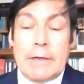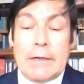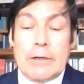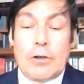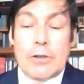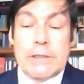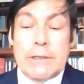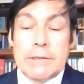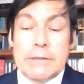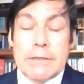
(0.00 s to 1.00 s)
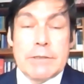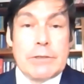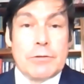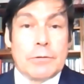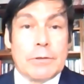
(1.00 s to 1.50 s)
Ecological
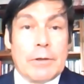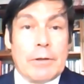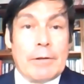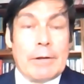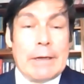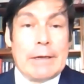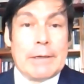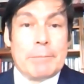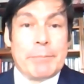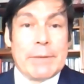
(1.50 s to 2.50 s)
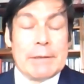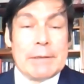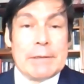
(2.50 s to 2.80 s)
Transition. Can